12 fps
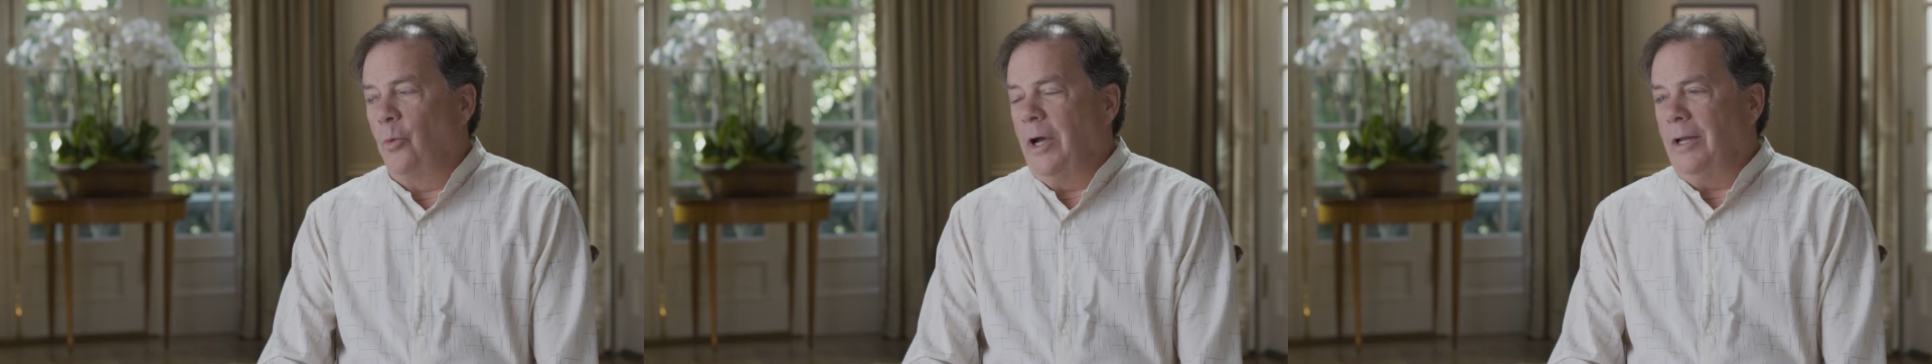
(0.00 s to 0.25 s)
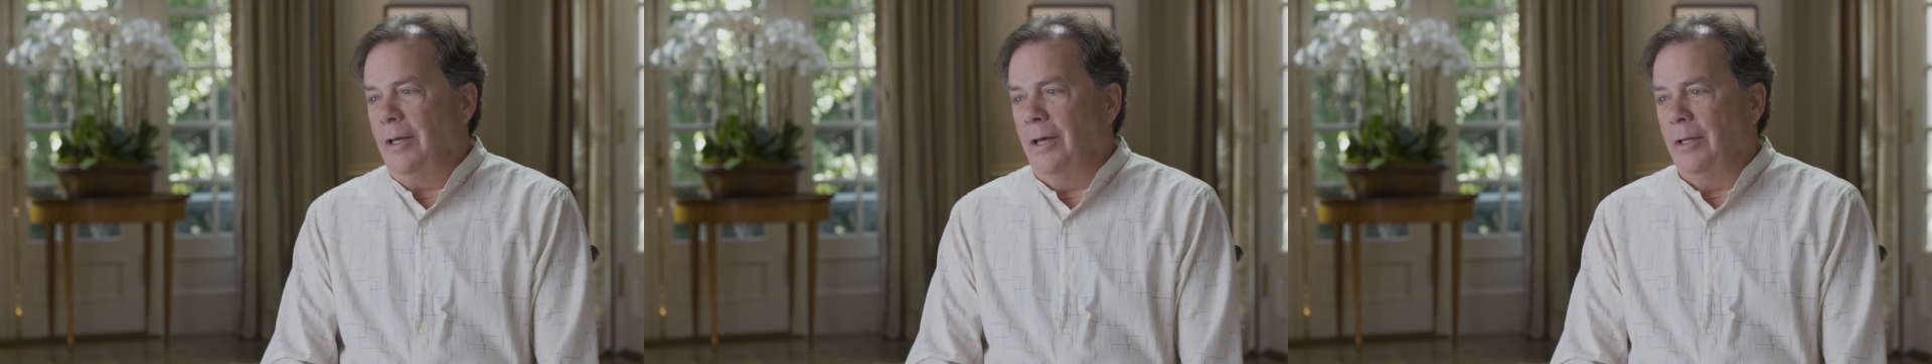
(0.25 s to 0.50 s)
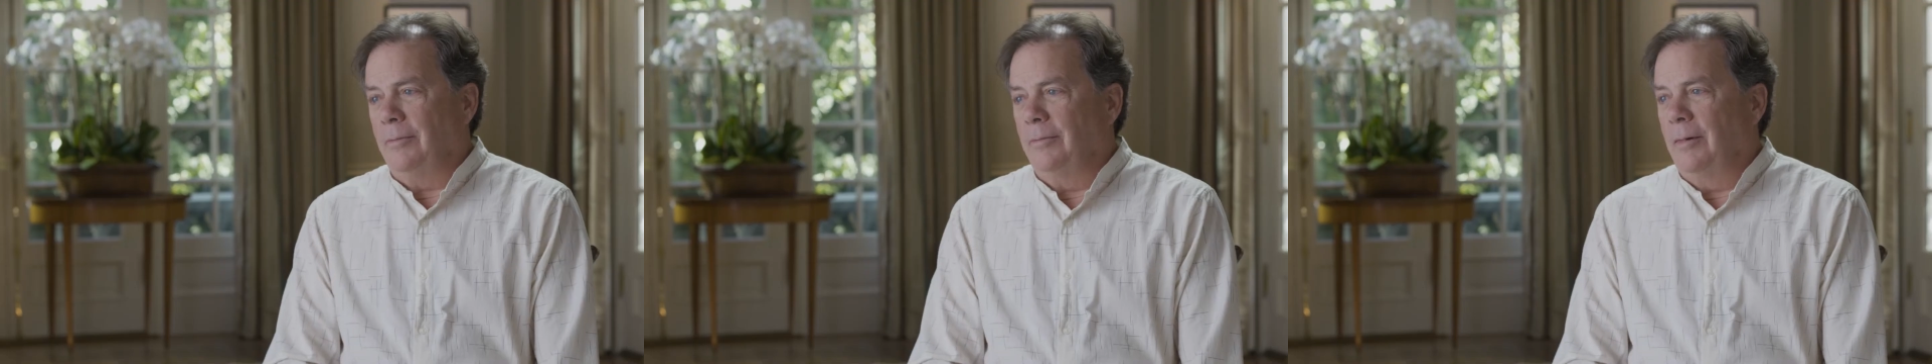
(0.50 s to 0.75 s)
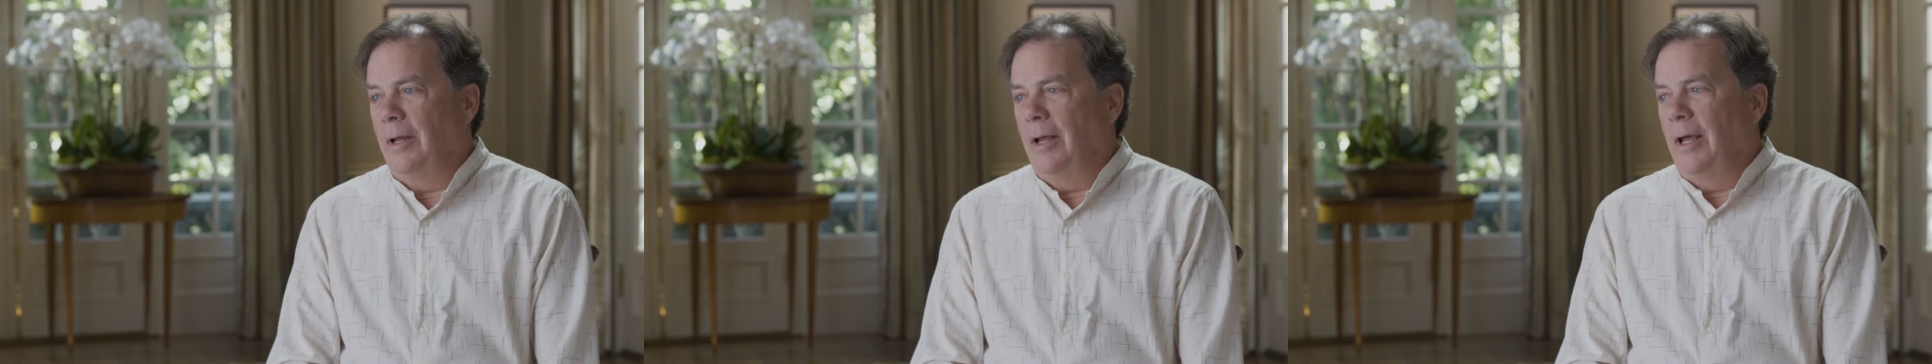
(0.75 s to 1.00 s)
went in
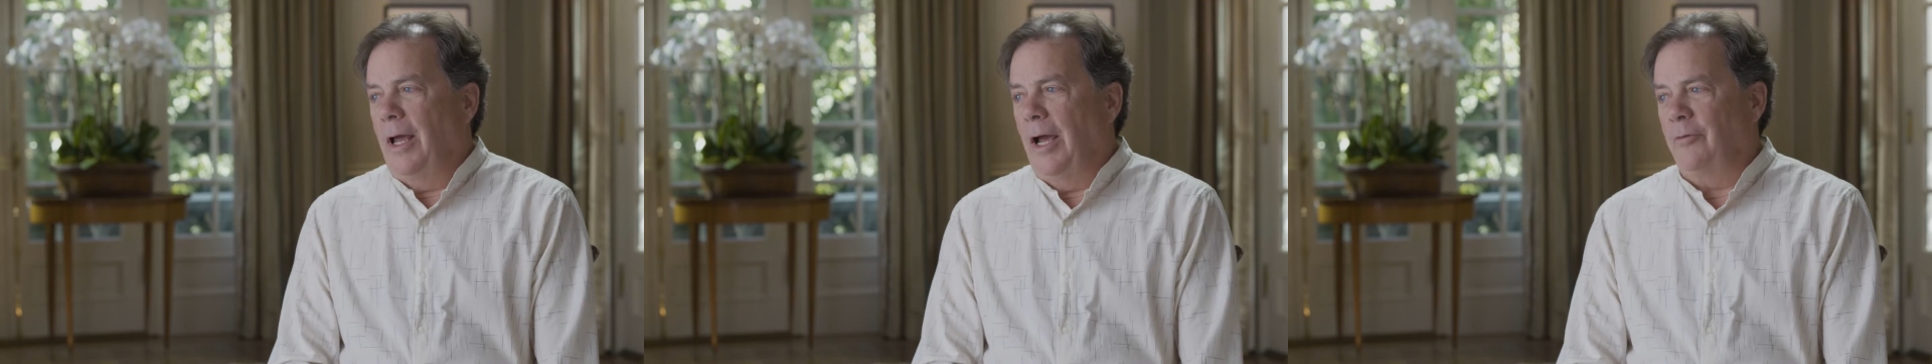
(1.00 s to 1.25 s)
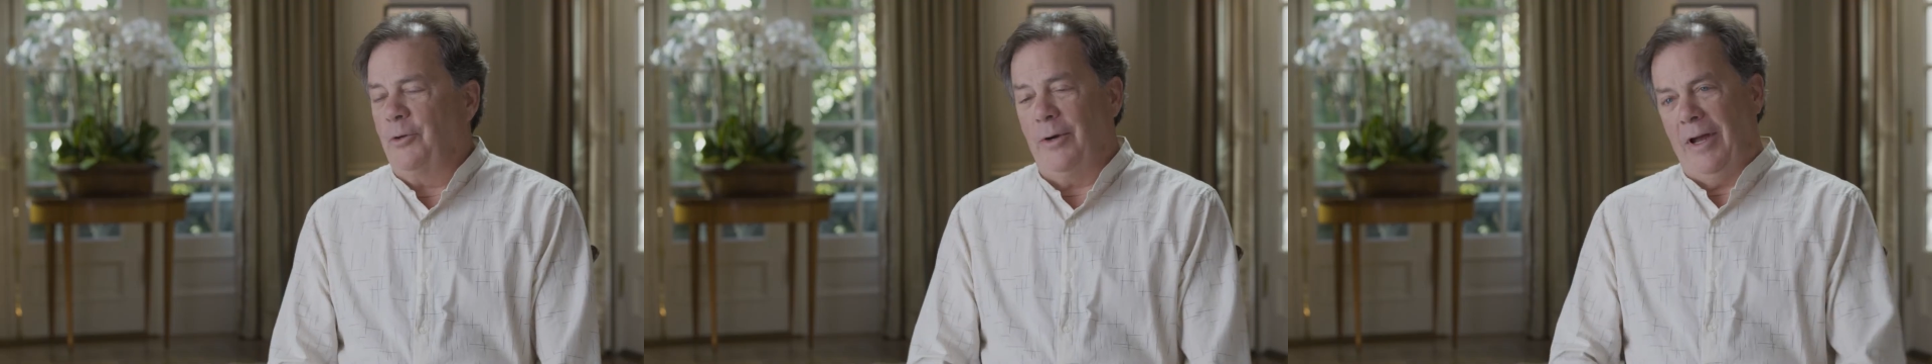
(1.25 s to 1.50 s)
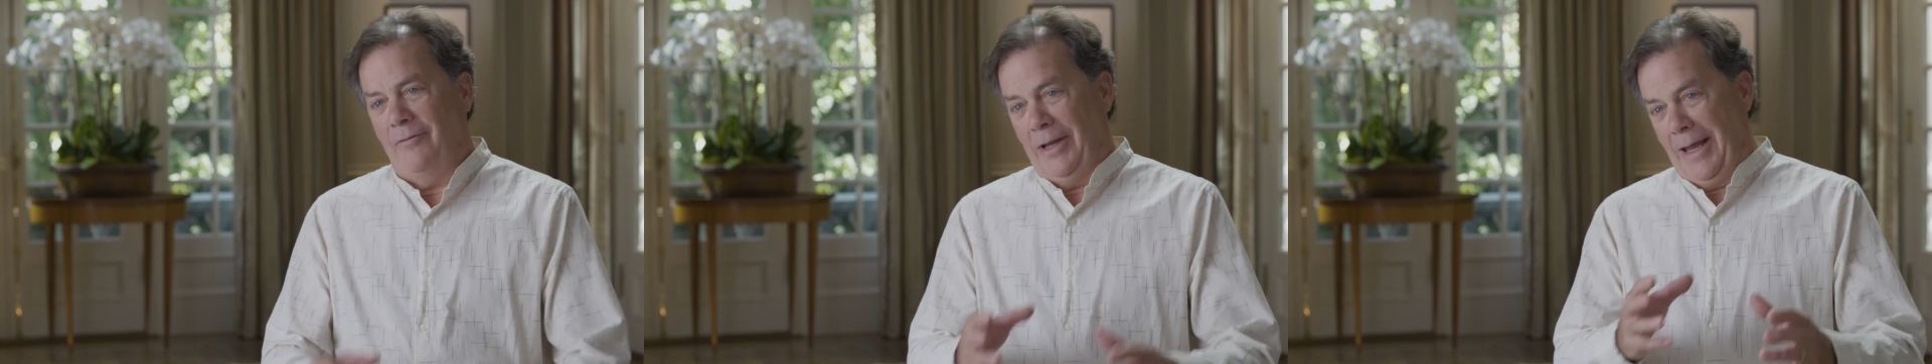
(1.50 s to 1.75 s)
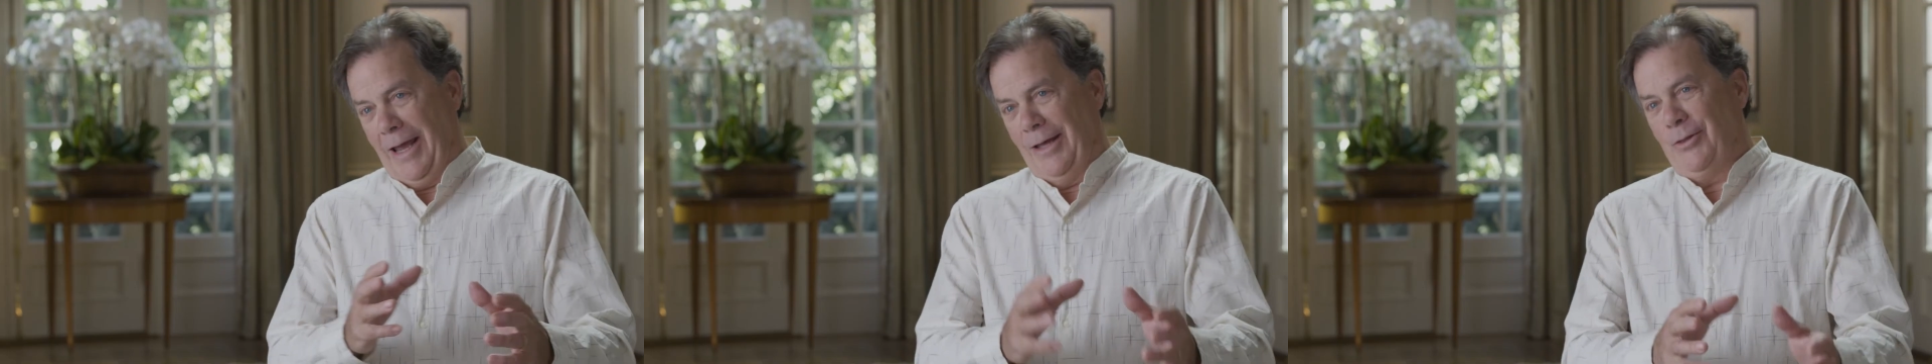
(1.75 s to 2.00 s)
after
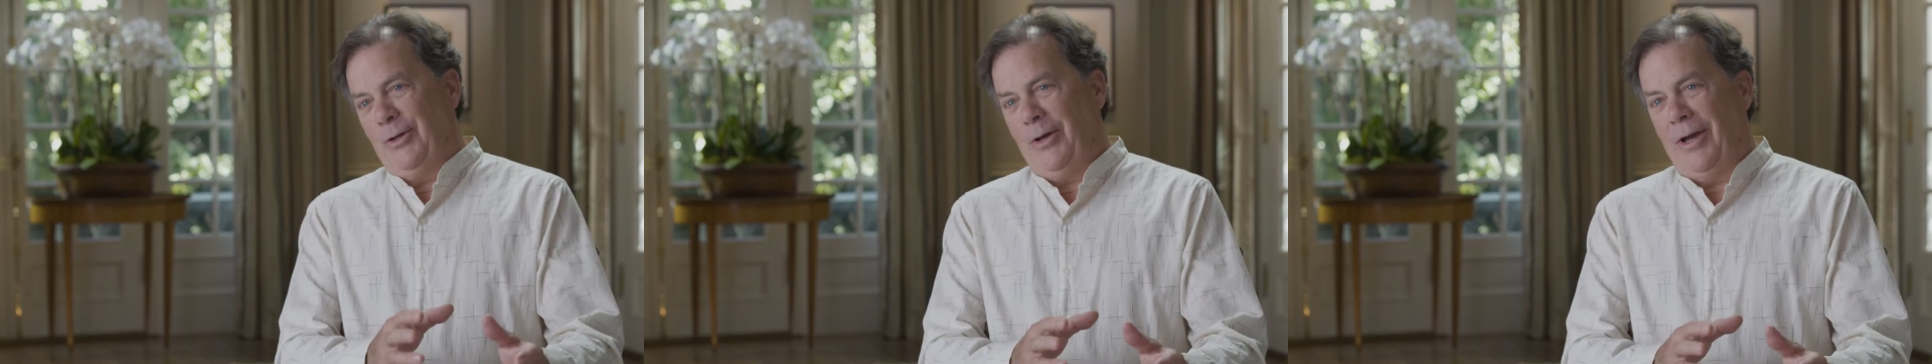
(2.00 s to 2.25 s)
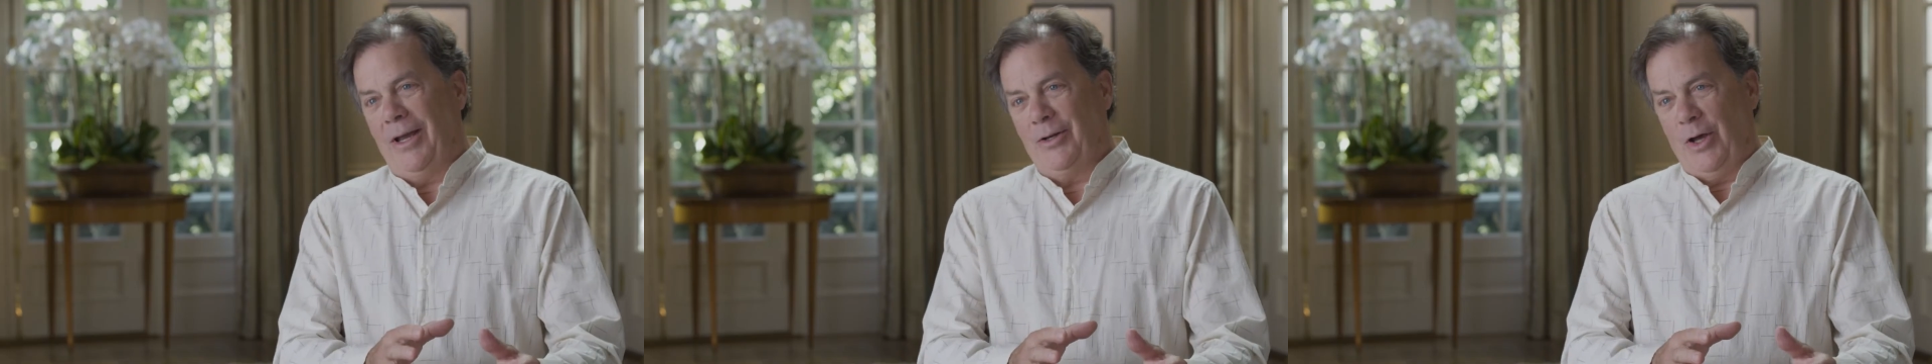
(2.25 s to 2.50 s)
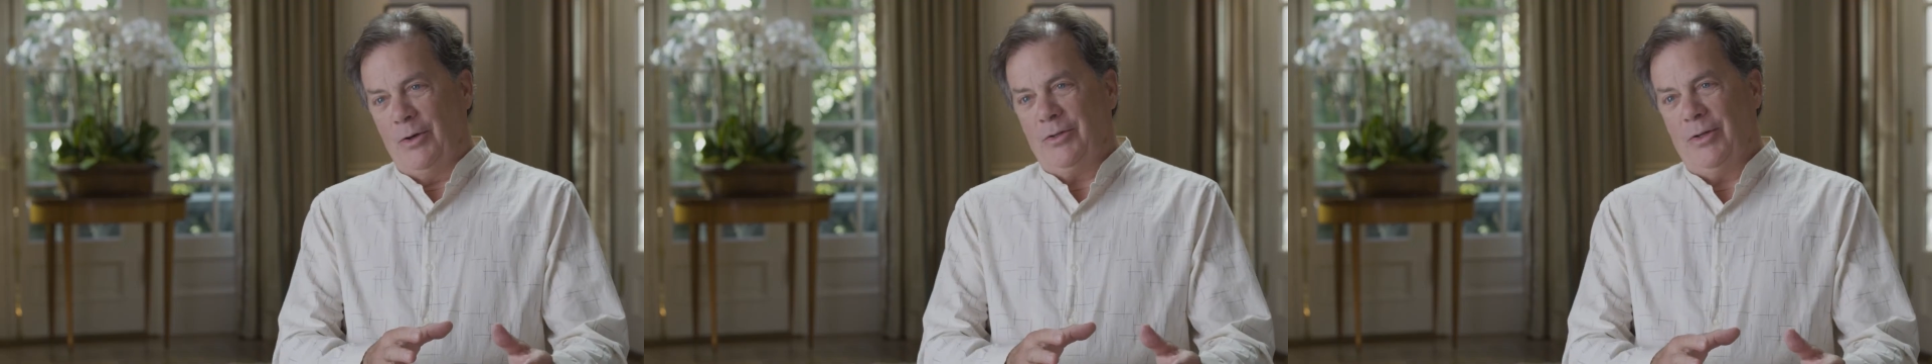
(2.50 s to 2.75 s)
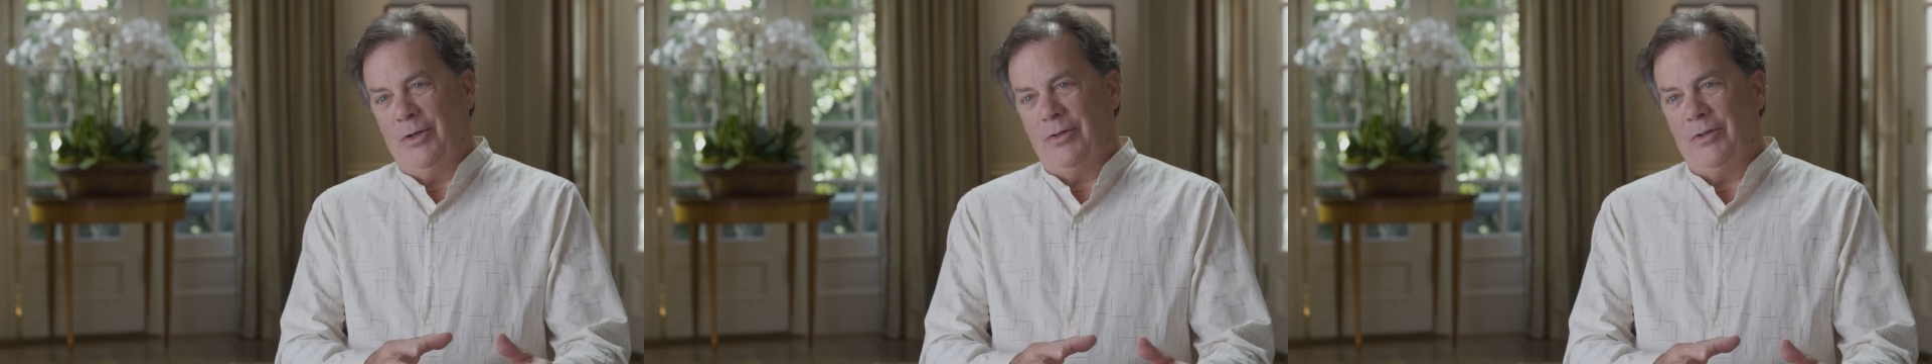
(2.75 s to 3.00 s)
having had the
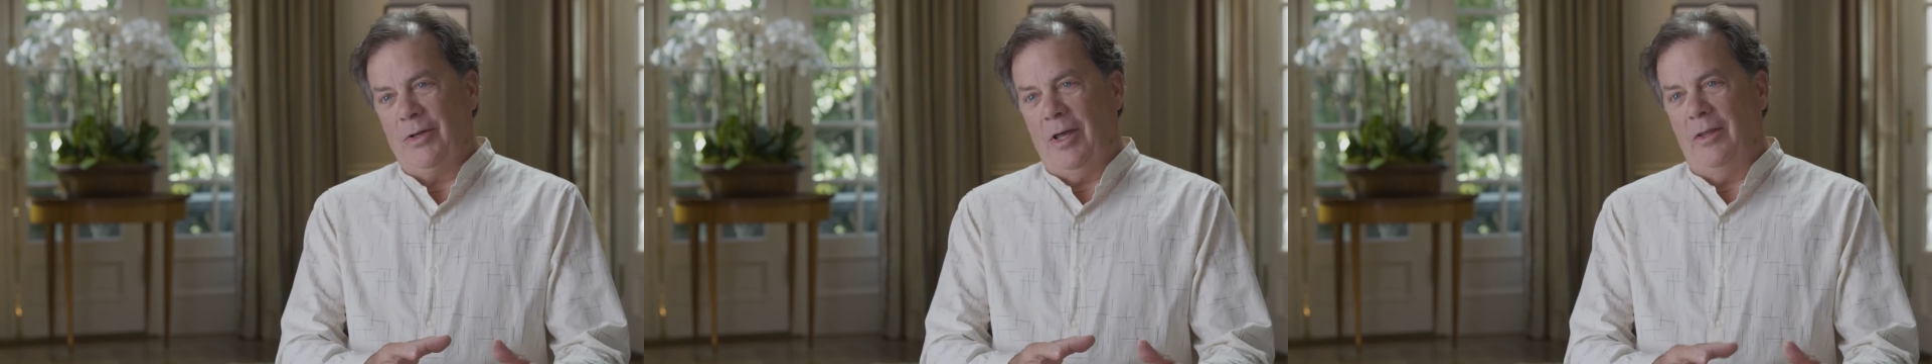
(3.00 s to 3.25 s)
diagnosis,